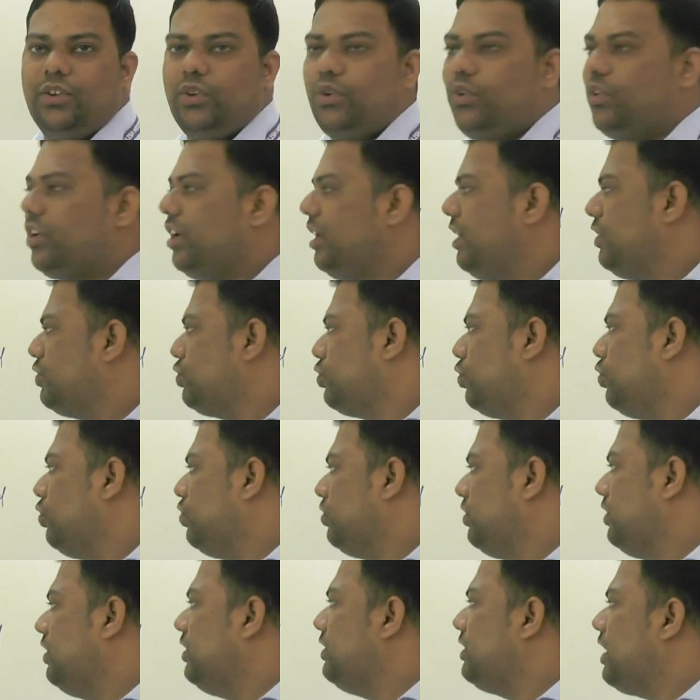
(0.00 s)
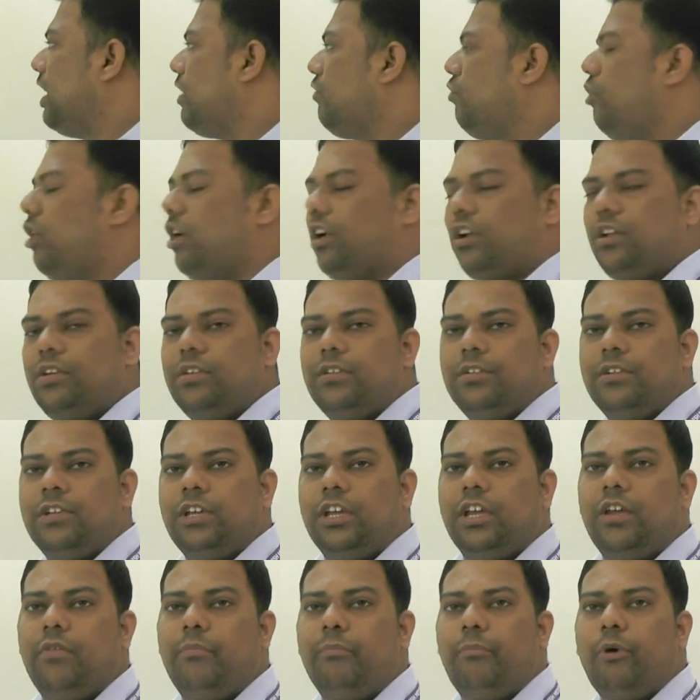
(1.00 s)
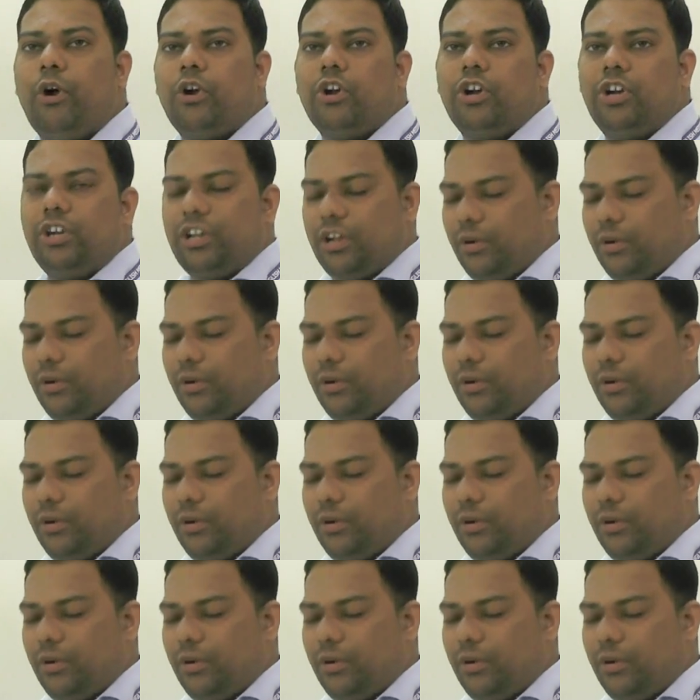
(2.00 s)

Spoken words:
Okay, so these are what important